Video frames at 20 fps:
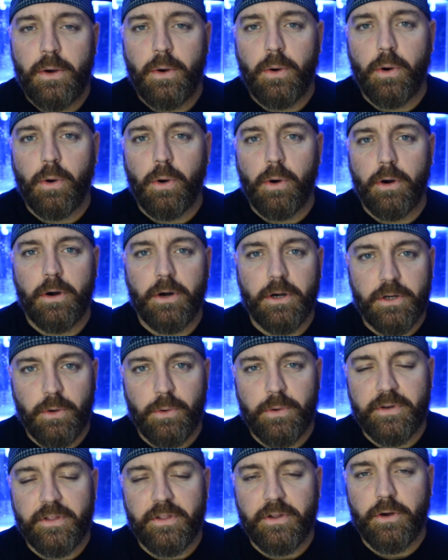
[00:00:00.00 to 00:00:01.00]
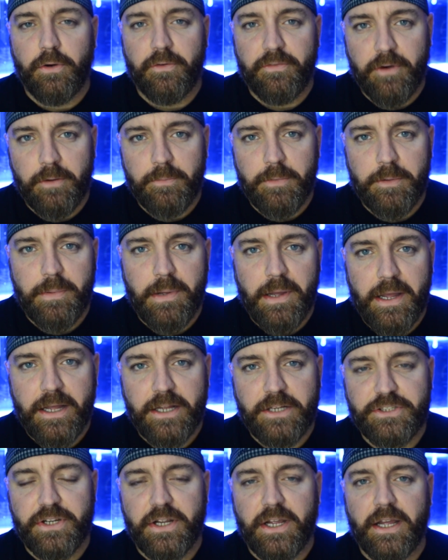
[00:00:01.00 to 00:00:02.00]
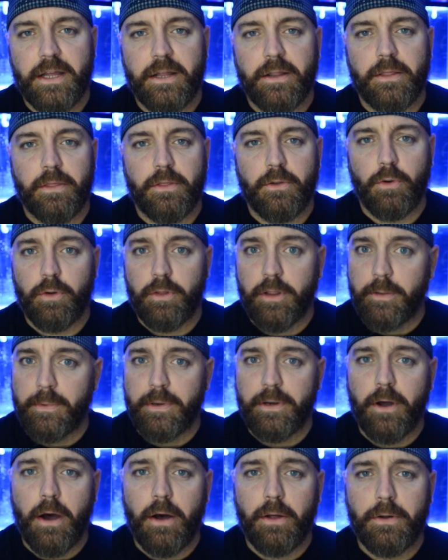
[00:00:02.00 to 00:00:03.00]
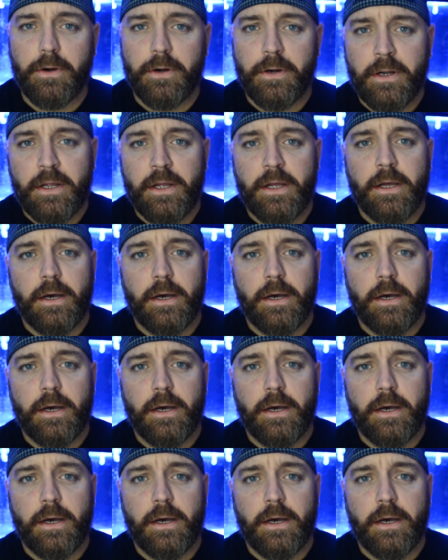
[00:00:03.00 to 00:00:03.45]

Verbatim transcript: or going to the GoFundMe page and throwing them $1,